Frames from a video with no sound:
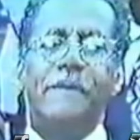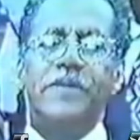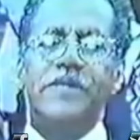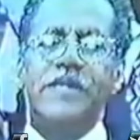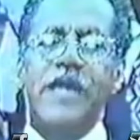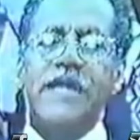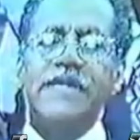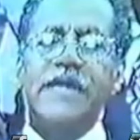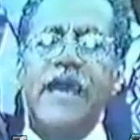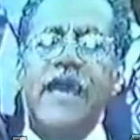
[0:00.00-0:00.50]

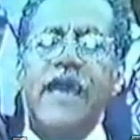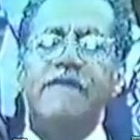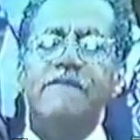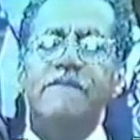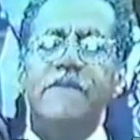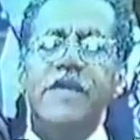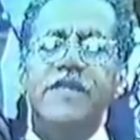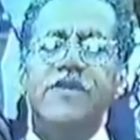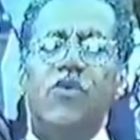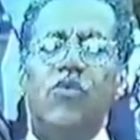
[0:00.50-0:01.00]
But that
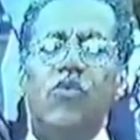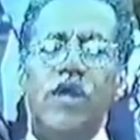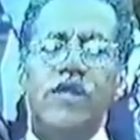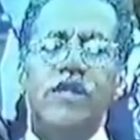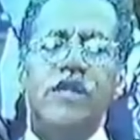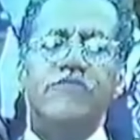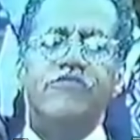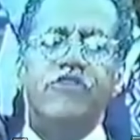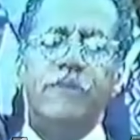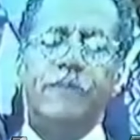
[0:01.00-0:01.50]
gave me the
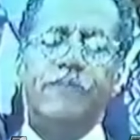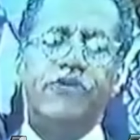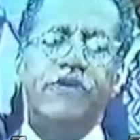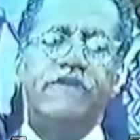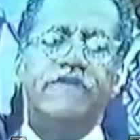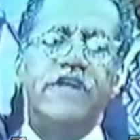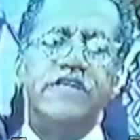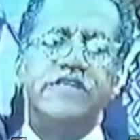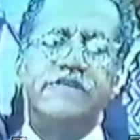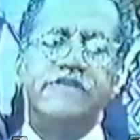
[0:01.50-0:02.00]
wonderful
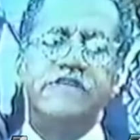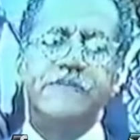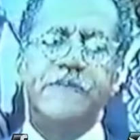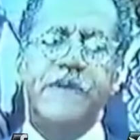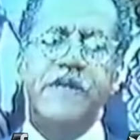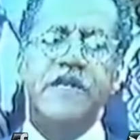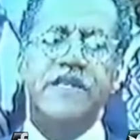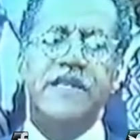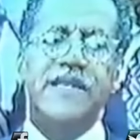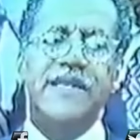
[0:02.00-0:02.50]
privilege of
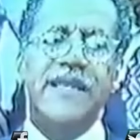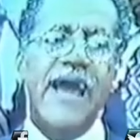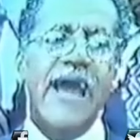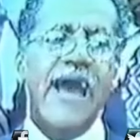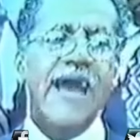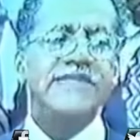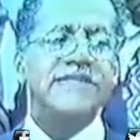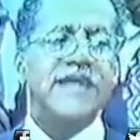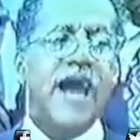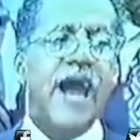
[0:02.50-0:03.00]
spending the
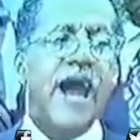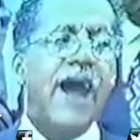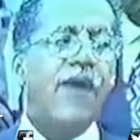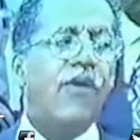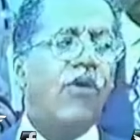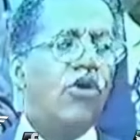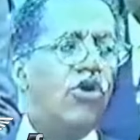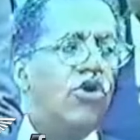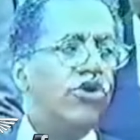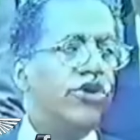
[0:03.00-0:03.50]
last
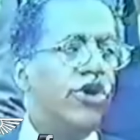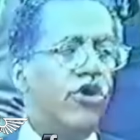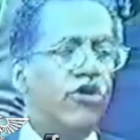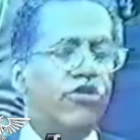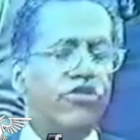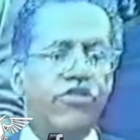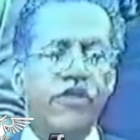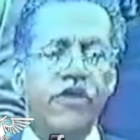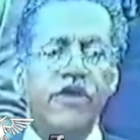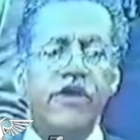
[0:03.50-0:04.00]
hour on
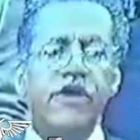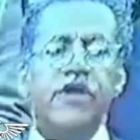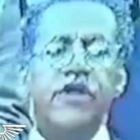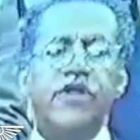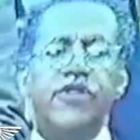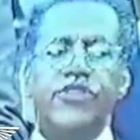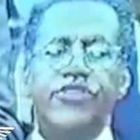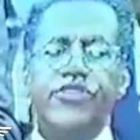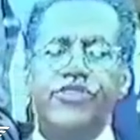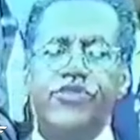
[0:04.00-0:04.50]

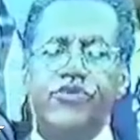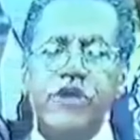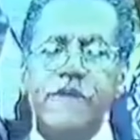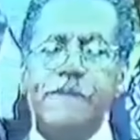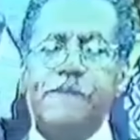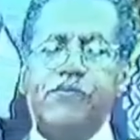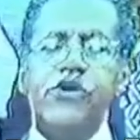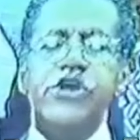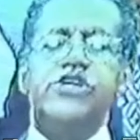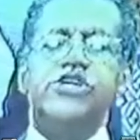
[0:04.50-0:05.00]
earth.
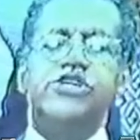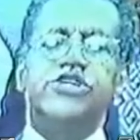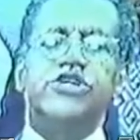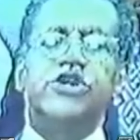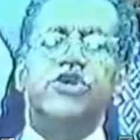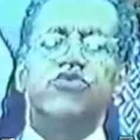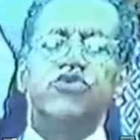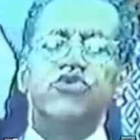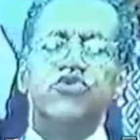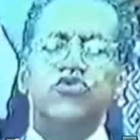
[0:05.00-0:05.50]
Three preachers
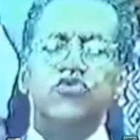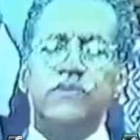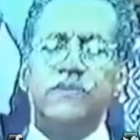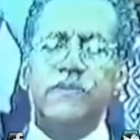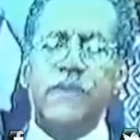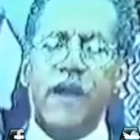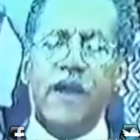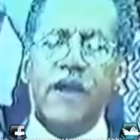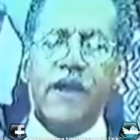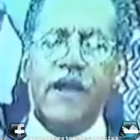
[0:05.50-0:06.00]
in a
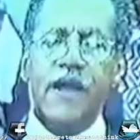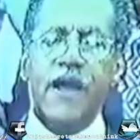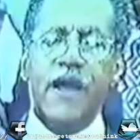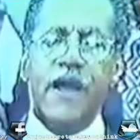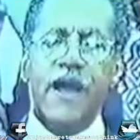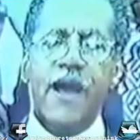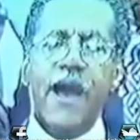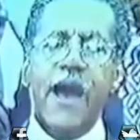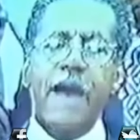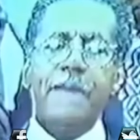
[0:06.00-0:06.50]
room,
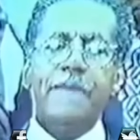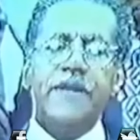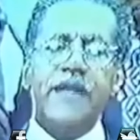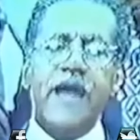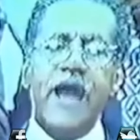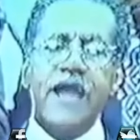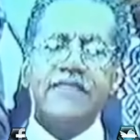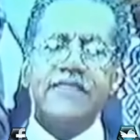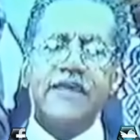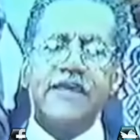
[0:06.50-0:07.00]

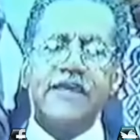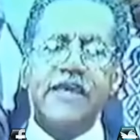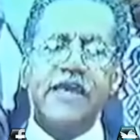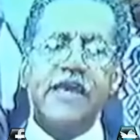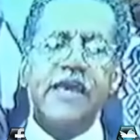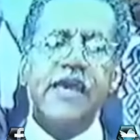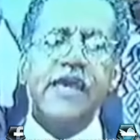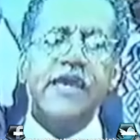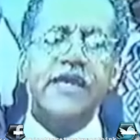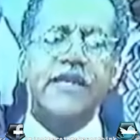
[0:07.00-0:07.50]
Abernathy,
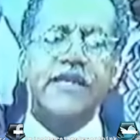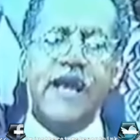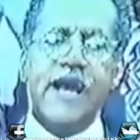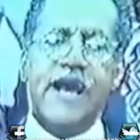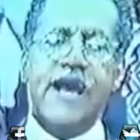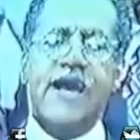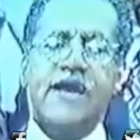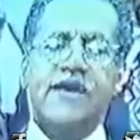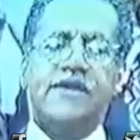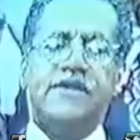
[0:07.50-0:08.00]
King, and
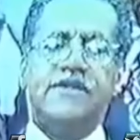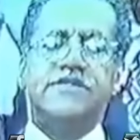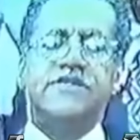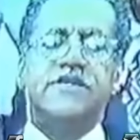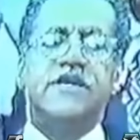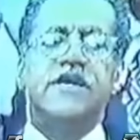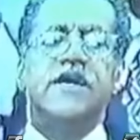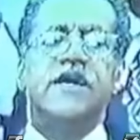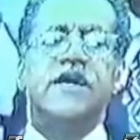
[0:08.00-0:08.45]
Kyle.